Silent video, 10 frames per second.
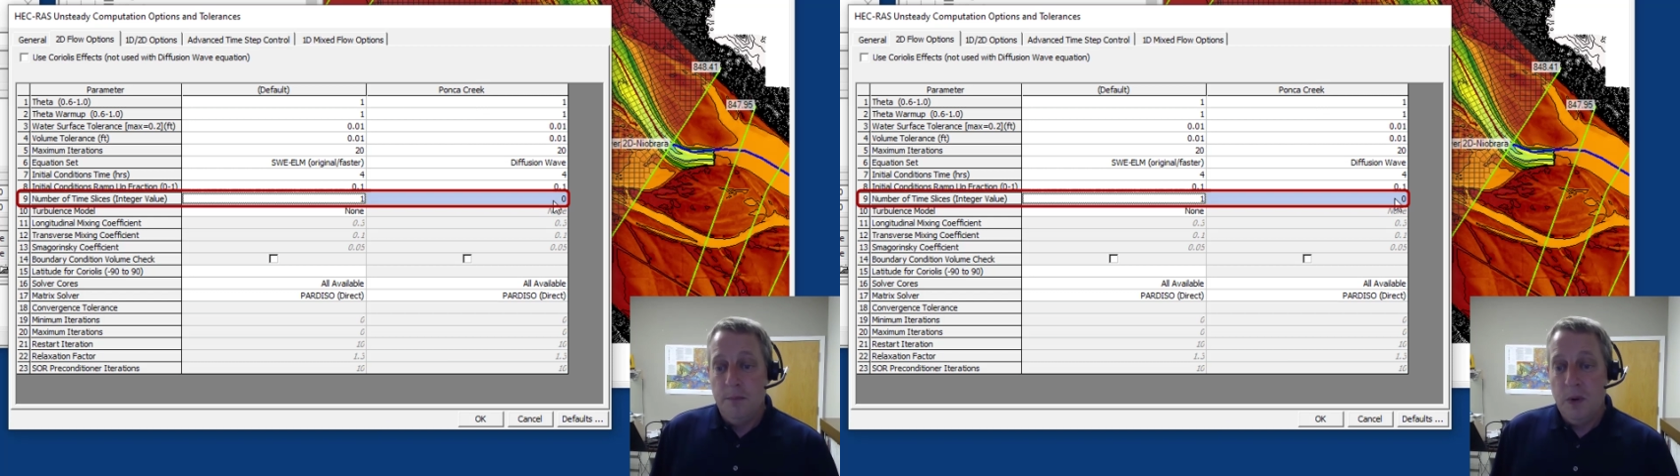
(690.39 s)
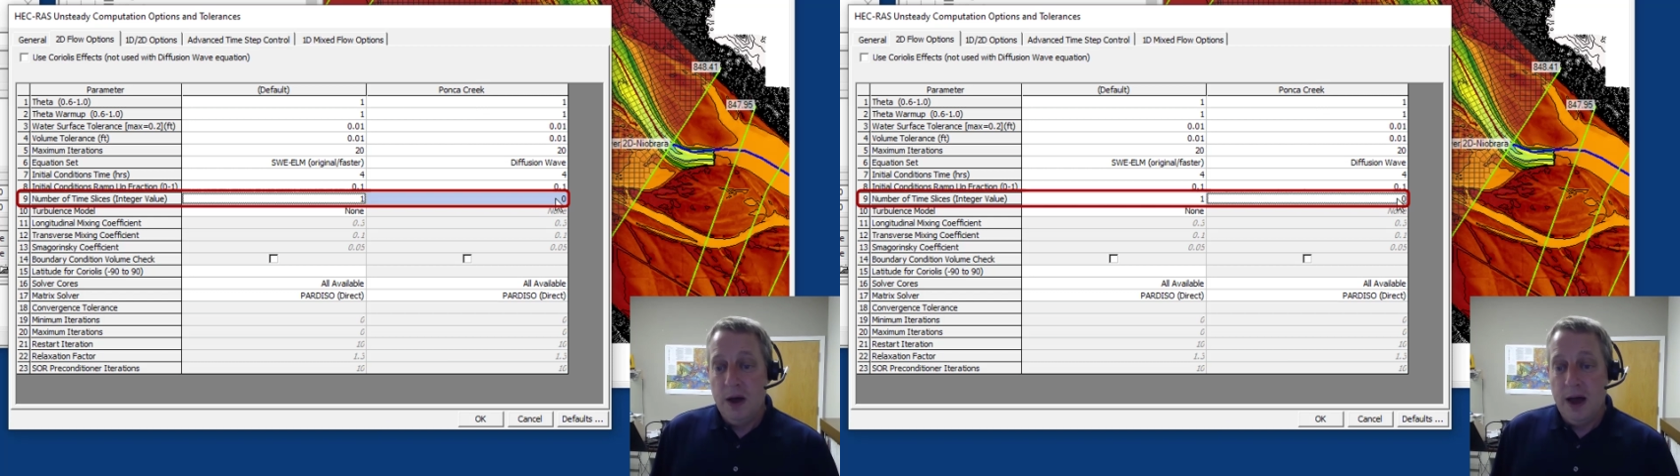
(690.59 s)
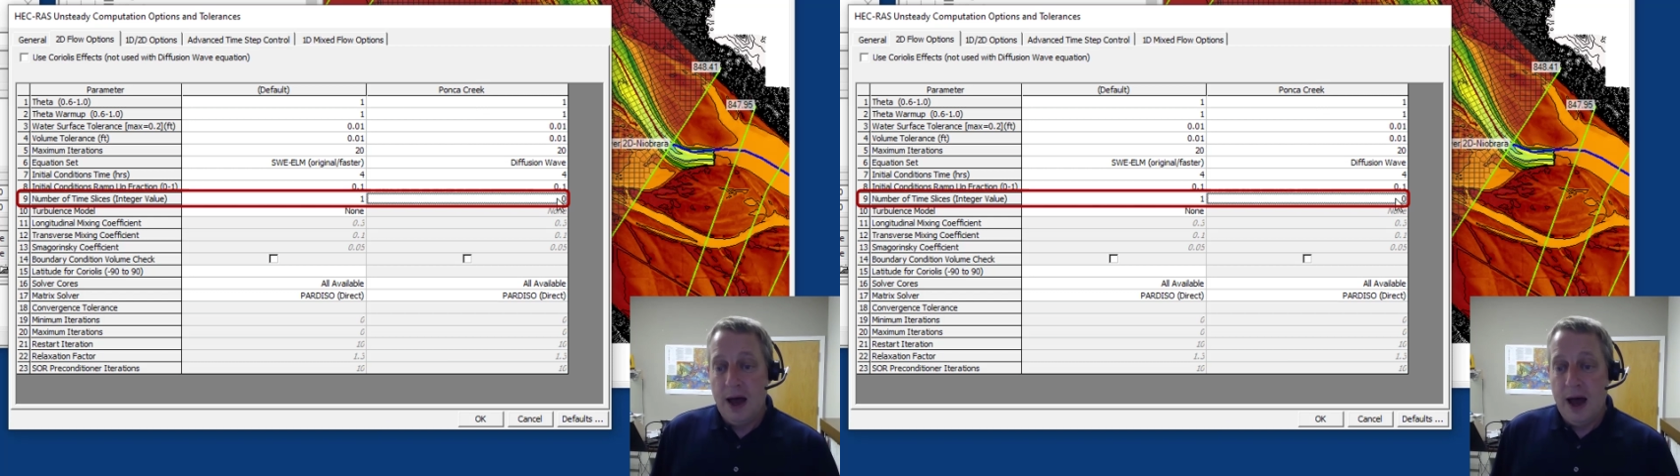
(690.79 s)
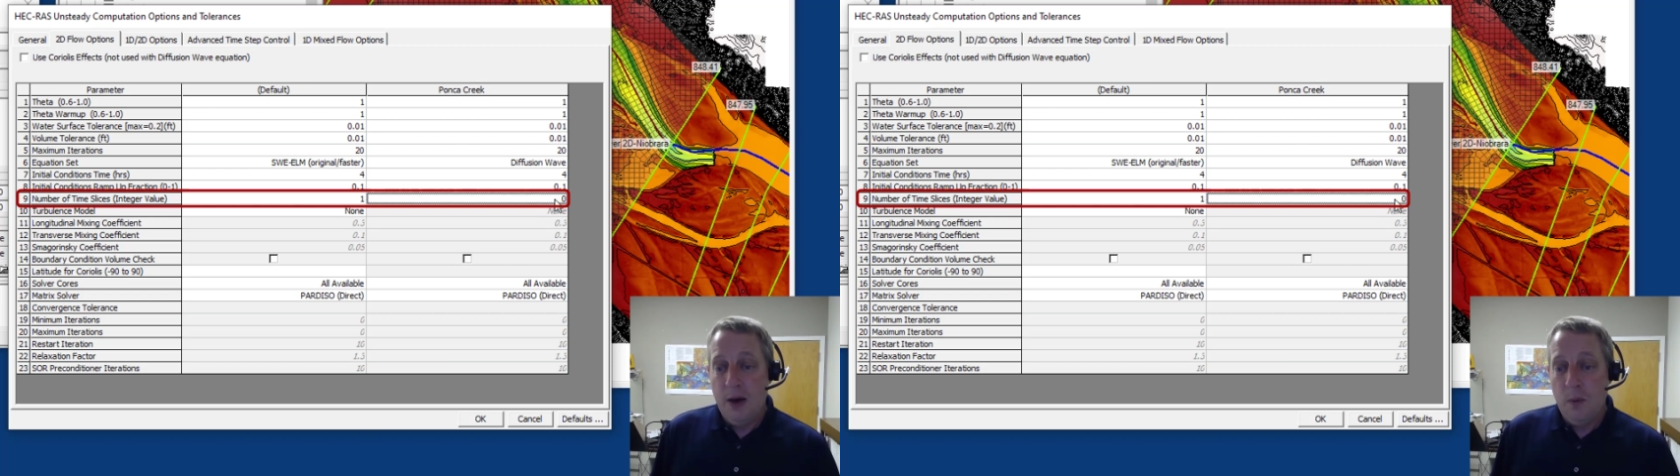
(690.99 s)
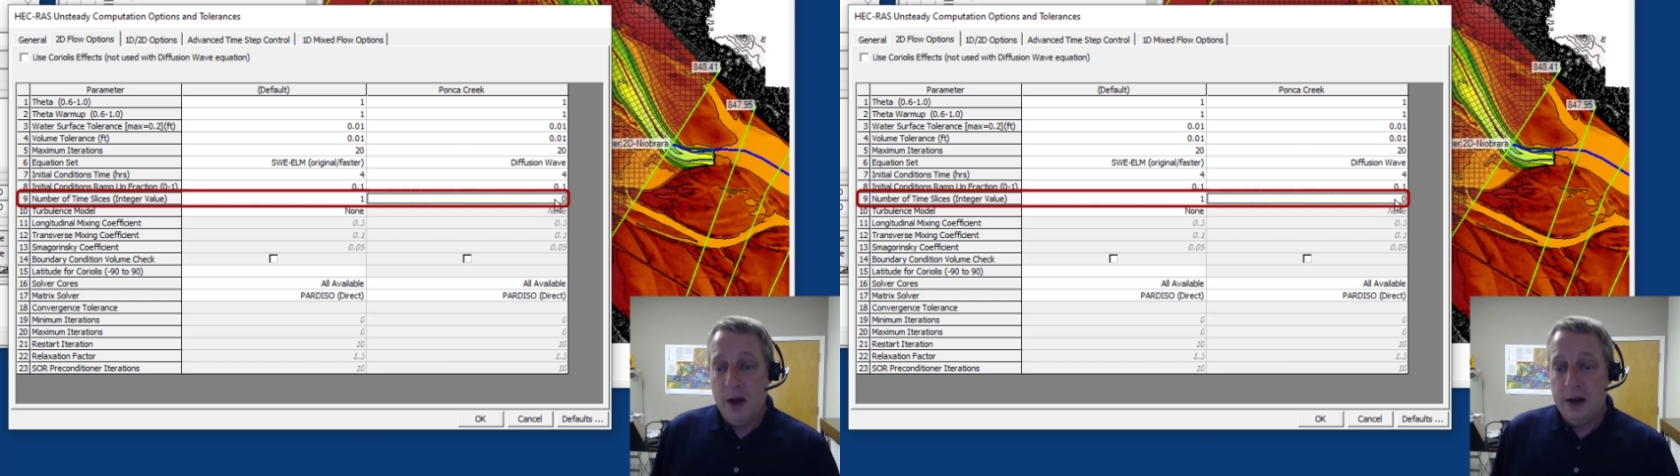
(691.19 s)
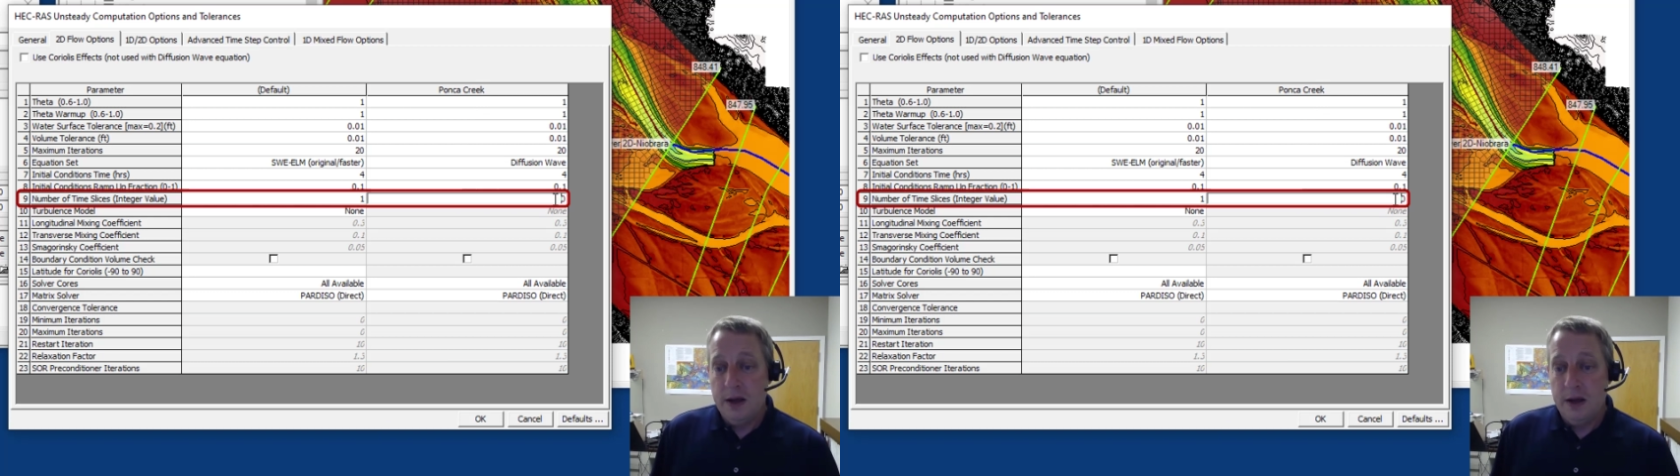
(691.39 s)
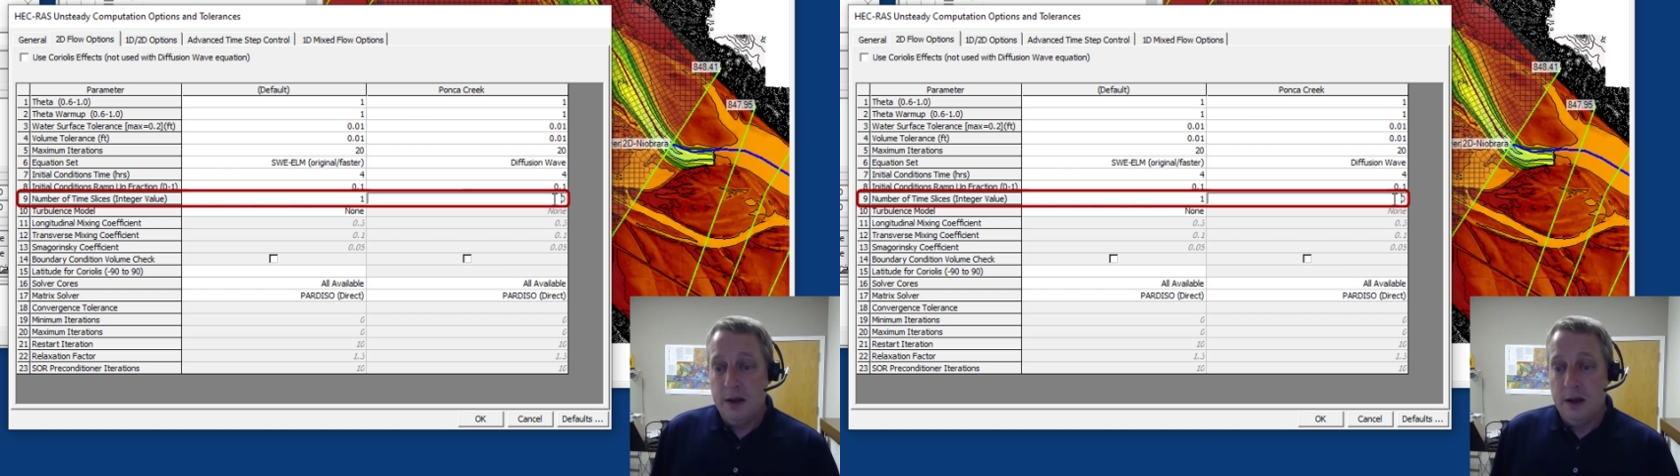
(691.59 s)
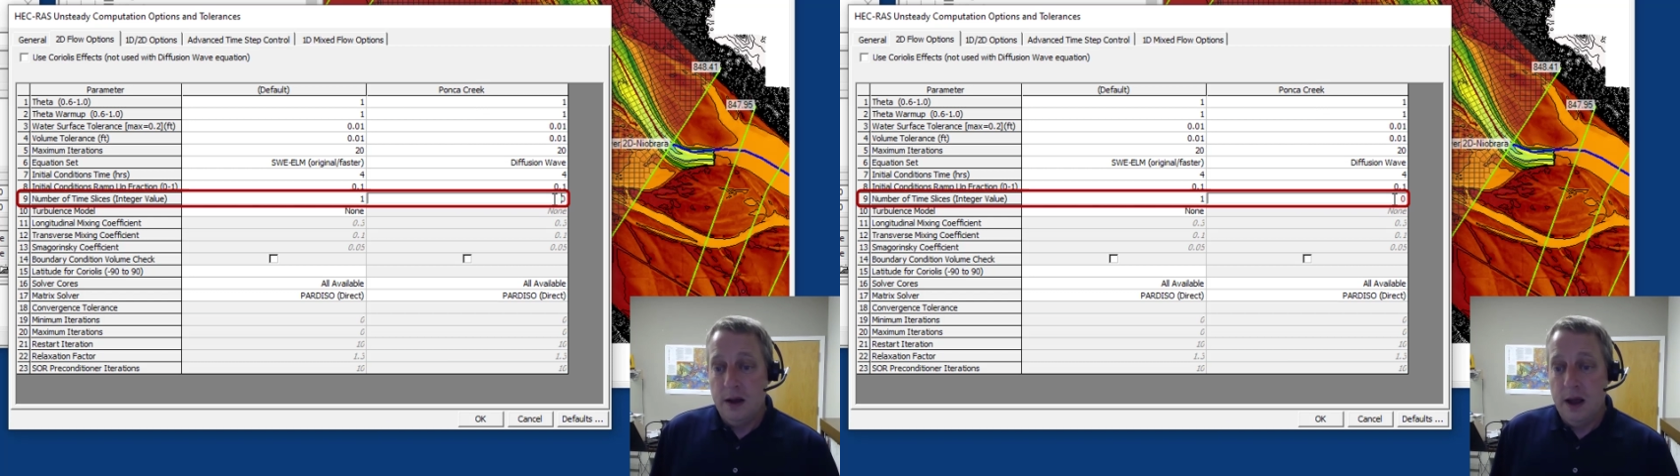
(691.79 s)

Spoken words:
but I want to